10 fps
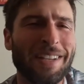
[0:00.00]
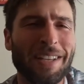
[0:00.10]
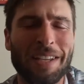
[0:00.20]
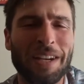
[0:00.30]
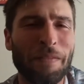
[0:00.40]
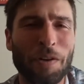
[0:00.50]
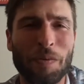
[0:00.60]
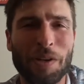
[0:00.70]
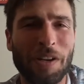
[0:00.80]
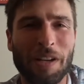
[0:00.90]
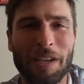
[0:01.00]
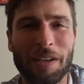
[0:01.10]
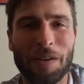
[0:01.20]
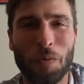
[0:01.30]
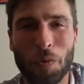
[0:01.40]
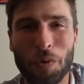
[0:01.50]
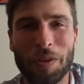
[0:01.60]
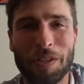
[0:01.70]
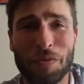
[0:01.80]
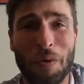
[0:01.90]
you never know what you're gonna get
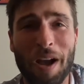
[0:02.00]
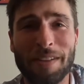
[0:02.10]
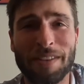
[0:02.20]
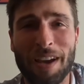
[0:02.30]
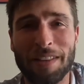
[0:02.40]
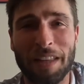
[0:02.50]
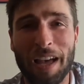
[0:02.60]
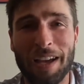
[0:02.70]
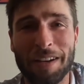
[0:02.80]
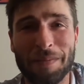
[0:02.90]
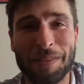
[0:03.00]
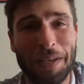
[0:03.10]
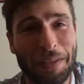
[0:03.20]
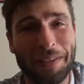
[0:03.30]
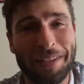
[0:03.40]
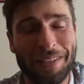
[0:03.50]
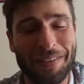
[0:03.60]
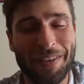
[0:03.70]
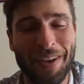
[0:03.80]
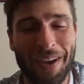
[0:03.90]
ordering these rods online. I'm telling
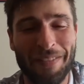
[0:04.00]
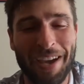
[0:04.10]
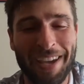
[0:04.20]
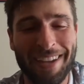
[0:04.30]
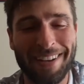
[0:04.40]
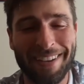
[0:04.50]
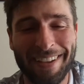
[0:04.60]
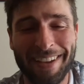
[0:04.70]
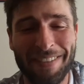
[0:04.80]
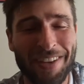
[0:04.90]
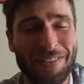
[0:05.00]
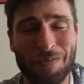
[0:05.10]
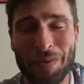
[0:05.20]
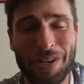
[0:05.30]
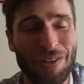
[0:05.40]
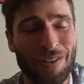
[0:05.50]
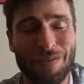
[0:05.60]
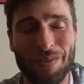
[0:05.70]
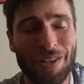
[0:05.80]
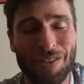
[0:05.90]
you, I've had
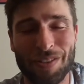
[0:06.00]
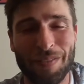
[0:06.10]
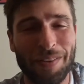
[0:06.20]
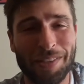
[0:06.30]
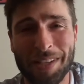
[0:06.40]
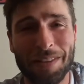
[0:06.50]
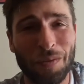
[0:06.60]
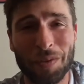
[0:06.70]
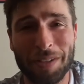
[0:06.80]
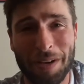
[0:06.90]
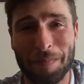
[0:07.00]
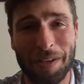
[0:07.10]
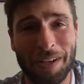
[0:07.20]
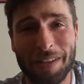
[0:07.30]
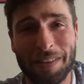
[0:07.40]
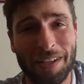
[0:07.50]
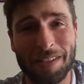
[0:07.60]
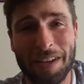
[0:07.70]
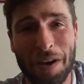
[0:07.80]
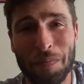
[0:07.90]
weird stuff. That's not the only time that kind of thing
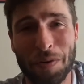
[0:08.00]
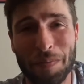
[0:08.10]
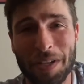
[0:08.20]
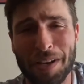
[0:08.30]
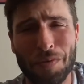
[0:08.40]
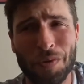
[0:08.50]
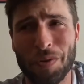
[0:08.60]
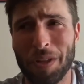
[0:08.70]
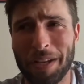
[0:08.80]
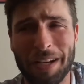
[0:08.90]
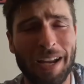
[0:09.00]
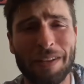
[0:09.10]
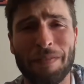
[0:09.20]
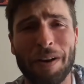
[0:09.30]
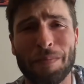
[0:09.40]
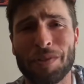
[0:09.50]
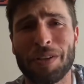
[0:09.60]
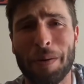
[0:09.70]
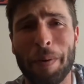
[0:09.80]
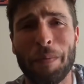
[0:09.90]
has happened to me. I ordered like
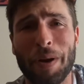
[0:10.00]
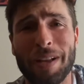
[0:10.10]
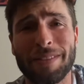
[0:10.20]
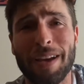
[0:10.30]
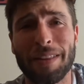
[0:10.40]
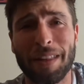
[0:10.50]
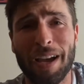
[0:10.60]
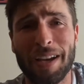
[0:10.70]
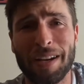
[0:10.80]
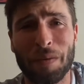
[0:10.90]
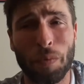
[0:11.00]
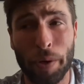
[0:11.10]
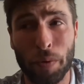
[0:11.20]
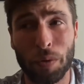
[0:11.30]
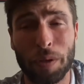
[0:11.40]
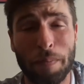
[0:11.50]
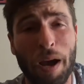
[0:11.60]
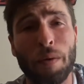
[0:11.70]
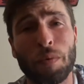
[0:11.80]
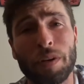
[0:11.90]
95% of my rods online. I rarely
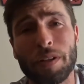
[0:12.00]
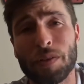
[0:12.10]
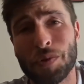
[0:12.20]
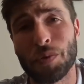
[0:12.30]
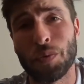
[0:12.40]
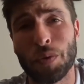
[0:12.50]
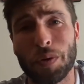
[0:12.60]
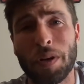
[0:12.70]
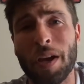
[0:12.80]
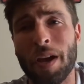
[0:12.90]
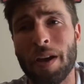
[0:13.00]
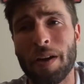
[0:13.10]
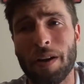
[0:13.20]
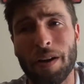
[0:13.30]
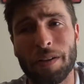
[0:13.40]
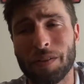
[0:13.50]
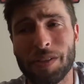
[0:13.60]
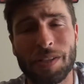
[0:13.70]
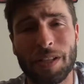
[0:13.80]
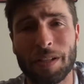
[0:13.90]
buy one in a store, at
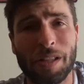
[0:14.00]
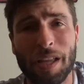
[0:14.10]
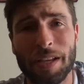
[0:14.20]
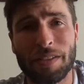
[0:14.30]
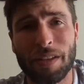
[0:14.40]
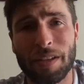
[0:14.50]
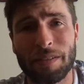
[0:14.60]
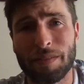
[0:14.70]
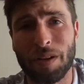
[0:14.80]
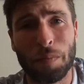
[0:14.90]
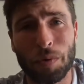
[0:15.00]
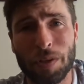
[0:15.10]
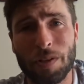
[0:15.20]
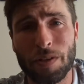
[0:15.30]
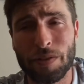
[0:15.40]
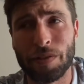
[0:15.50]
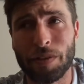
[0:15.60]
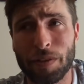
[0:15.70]
least in the last like couple years.